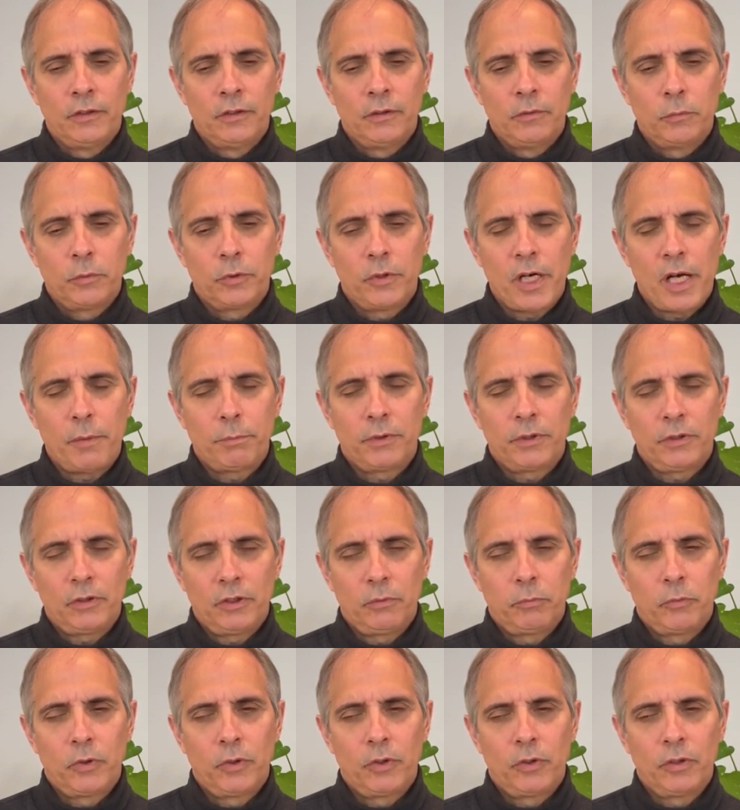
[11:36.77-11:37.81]
perhaps a little
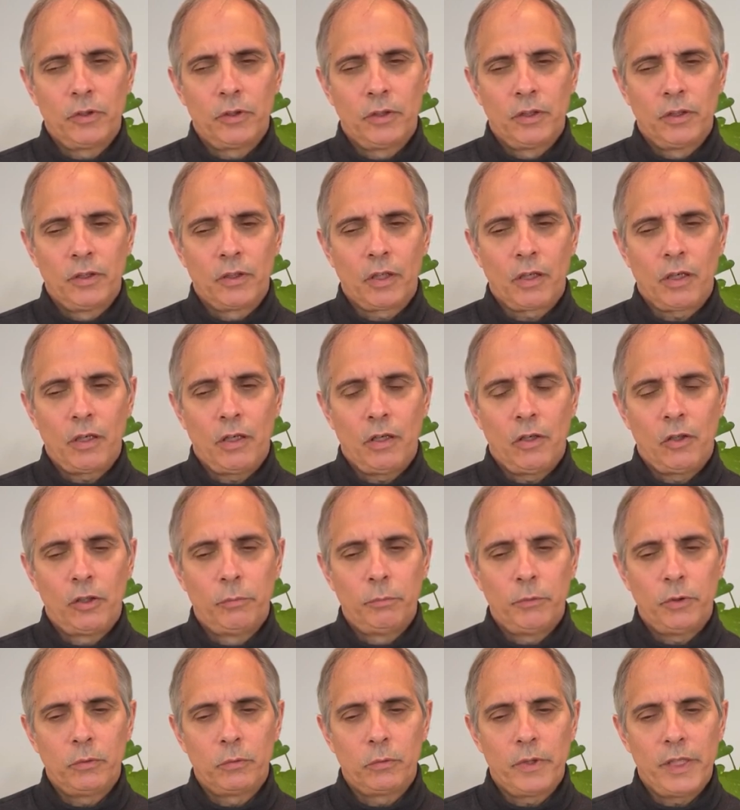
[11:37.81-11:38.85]
more calm
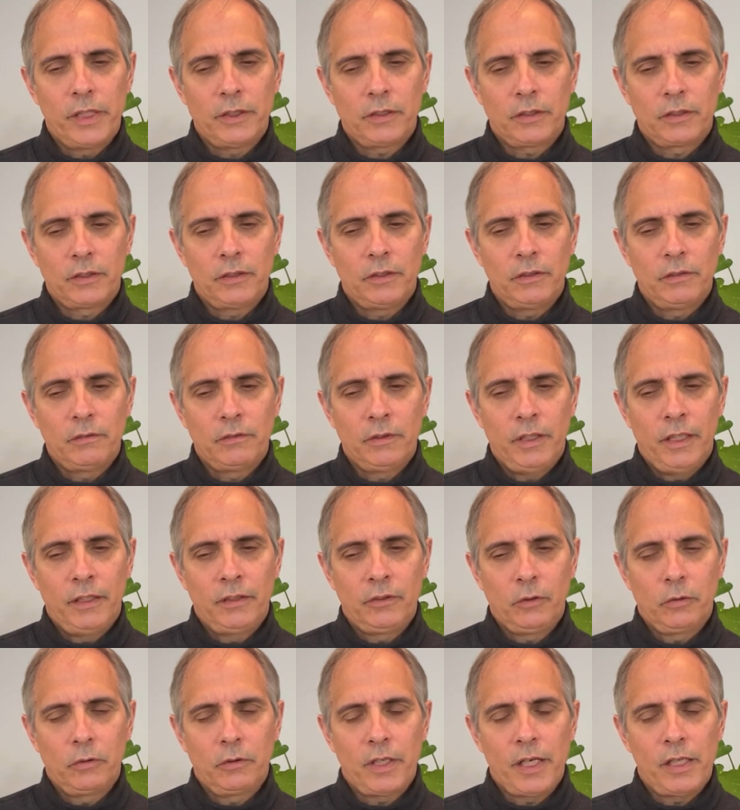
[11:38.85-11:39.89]
and rested
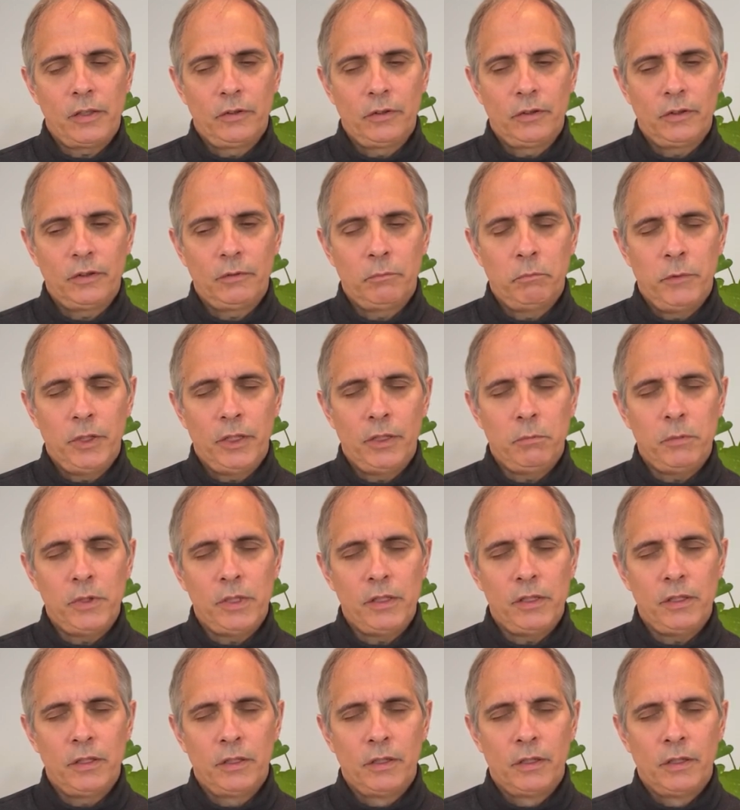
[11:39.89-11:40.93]
and grounded.
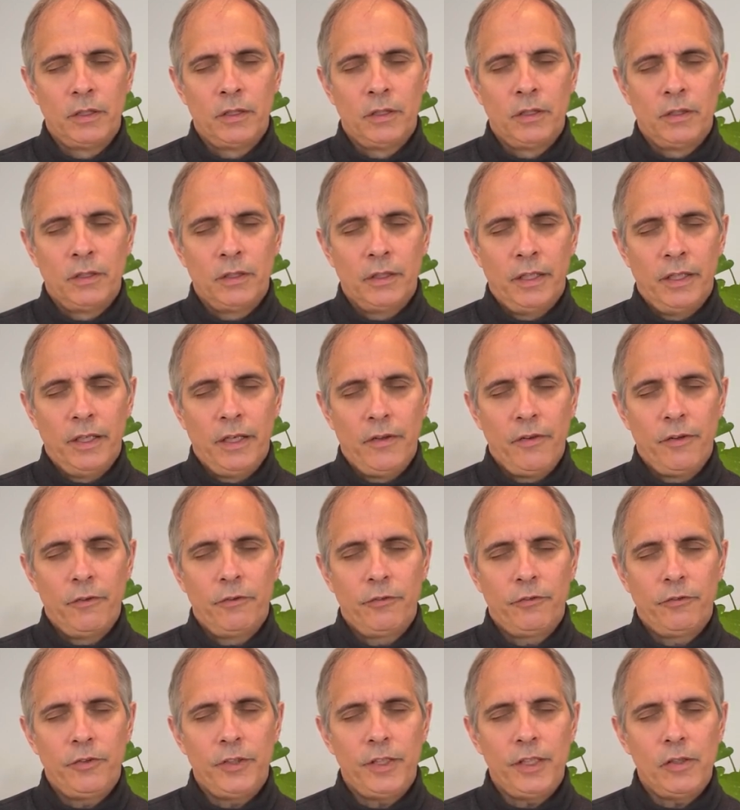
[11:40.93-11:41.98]
Maybe the
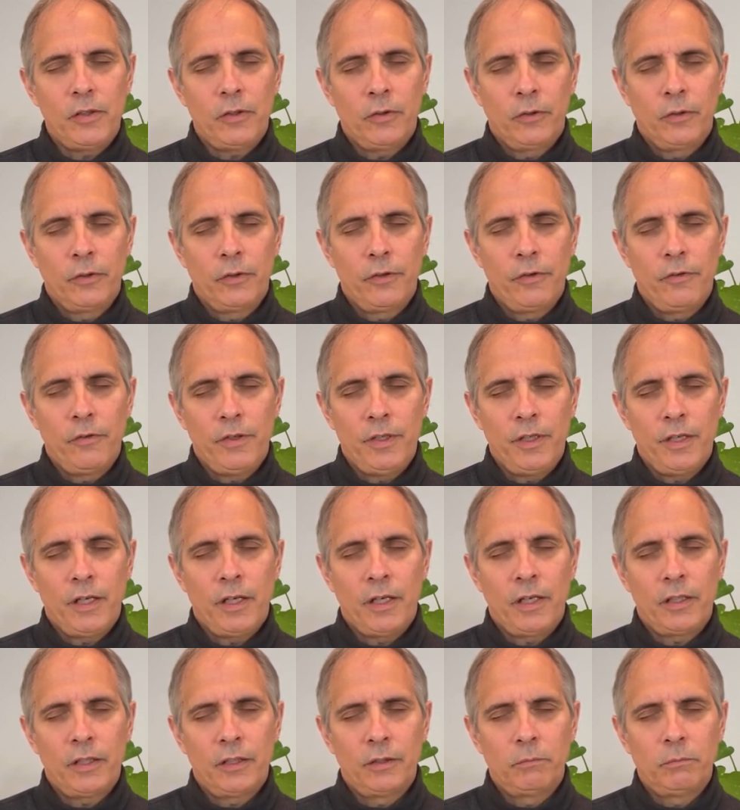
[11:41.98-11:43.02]
feet or the
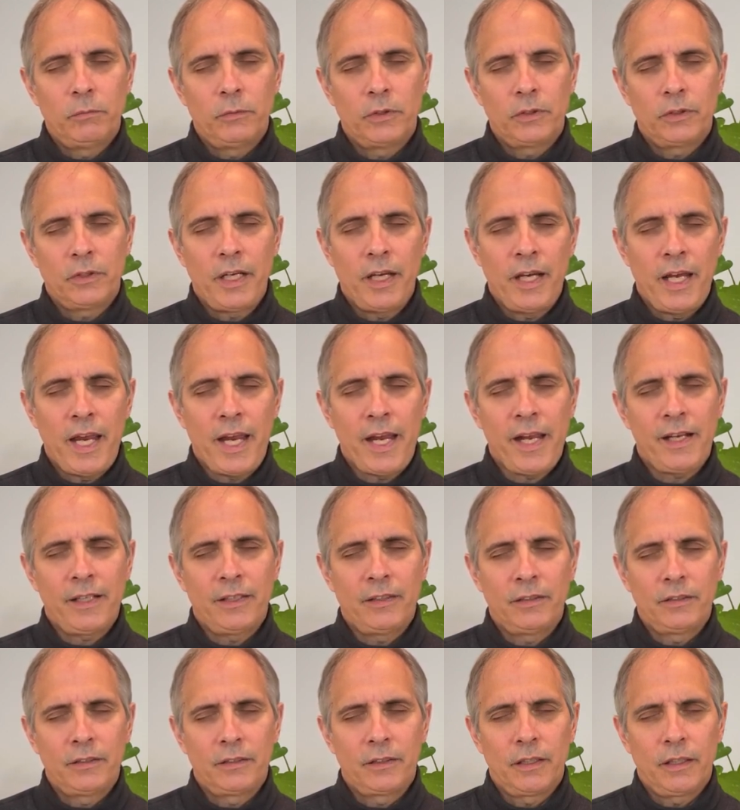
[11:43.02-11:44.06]
arms,
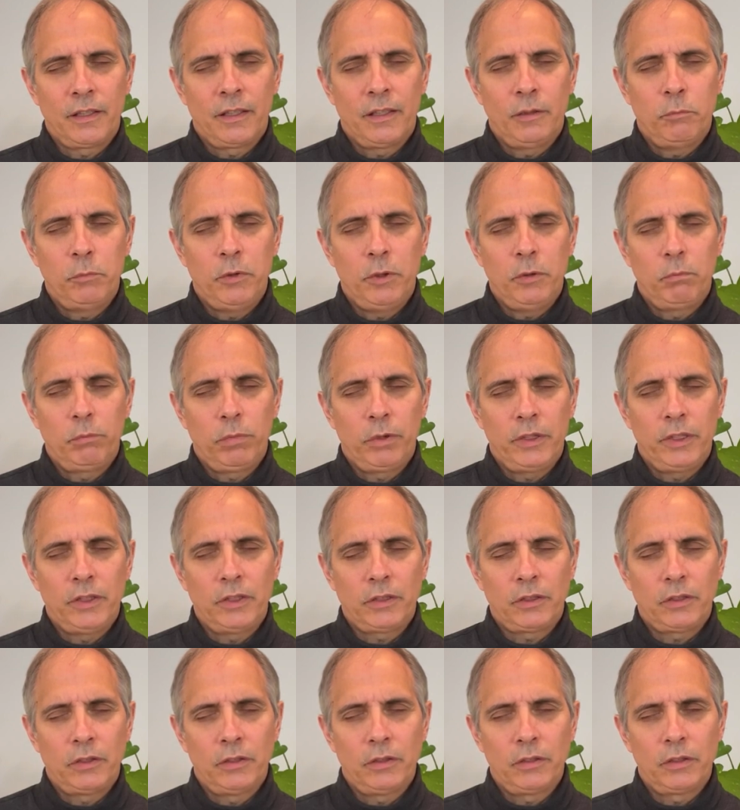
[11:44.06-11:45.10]
hands can be
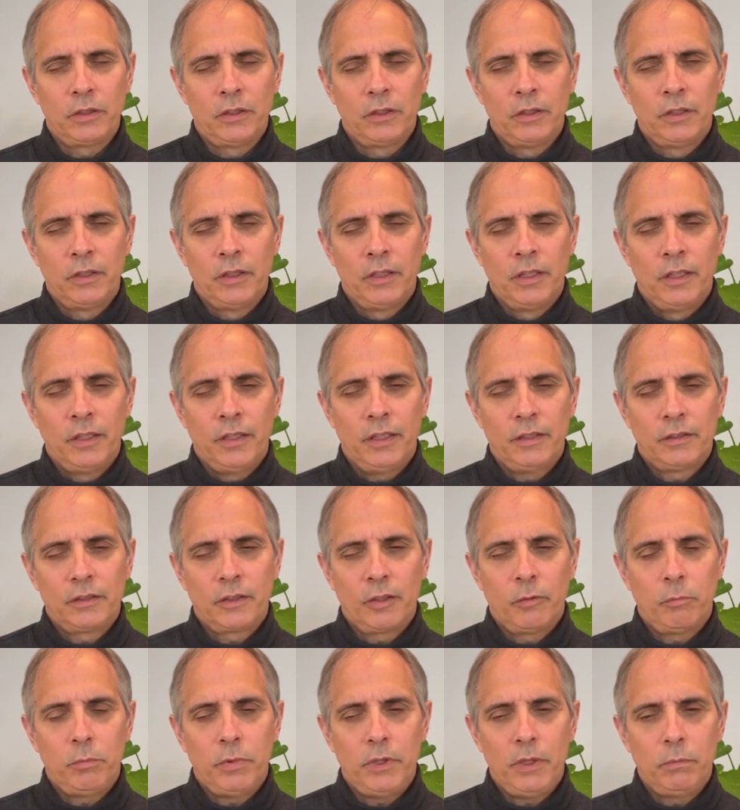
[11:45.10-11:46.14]
places that
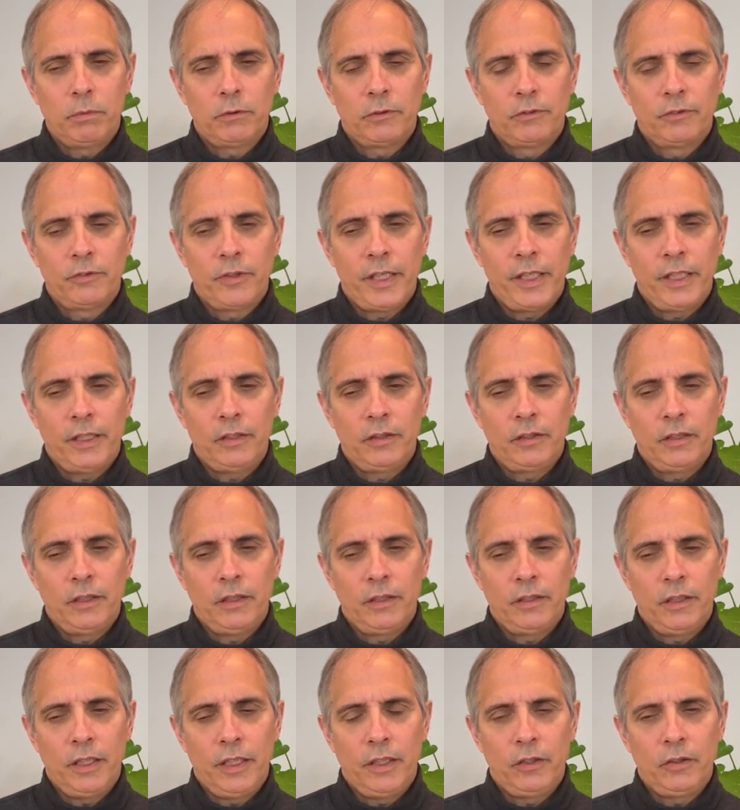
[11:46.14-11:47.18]
some people find
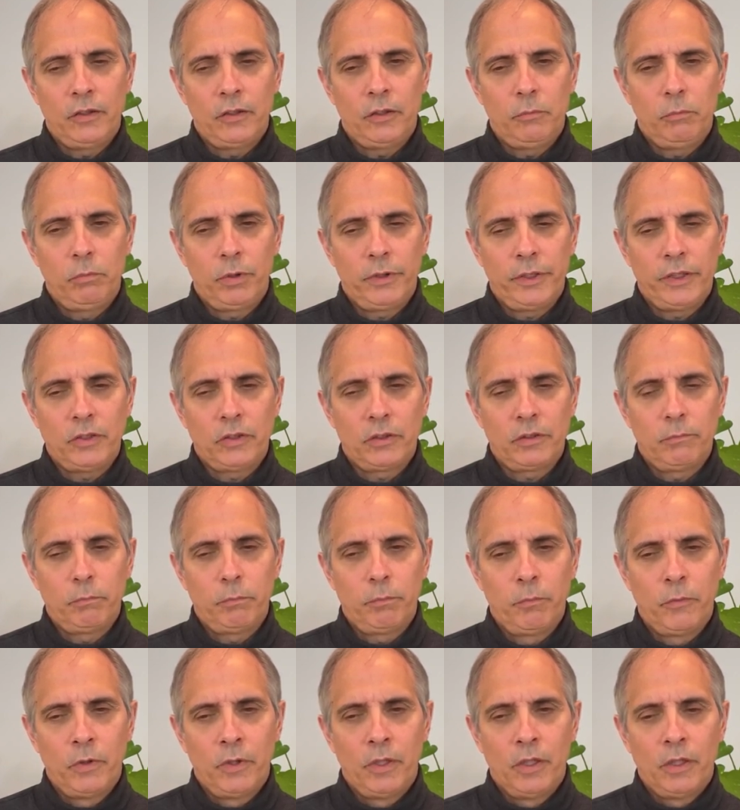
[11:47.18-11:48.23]
a good place to
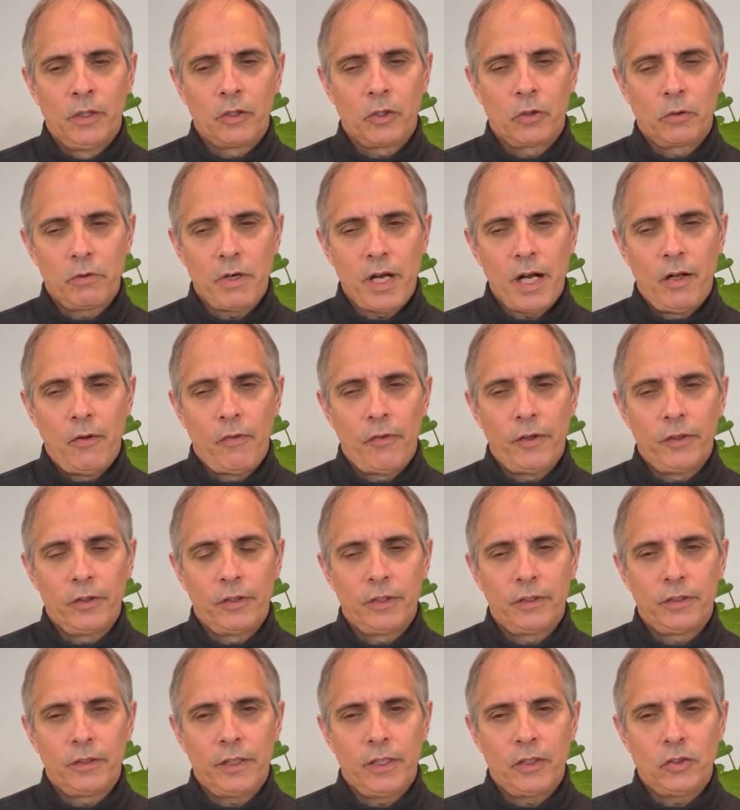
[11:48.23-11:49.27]
ground their
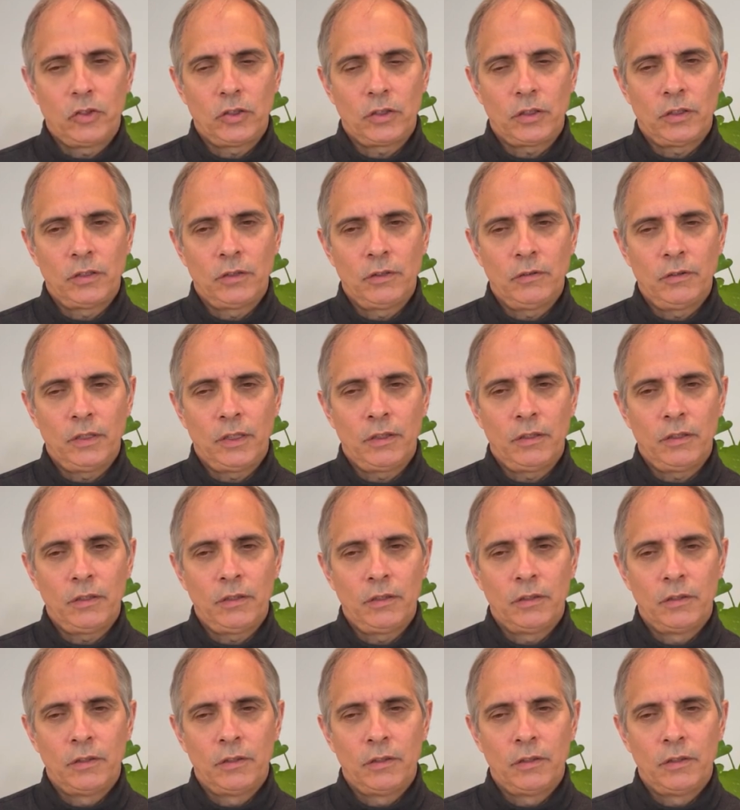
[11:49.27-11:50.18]
attention. And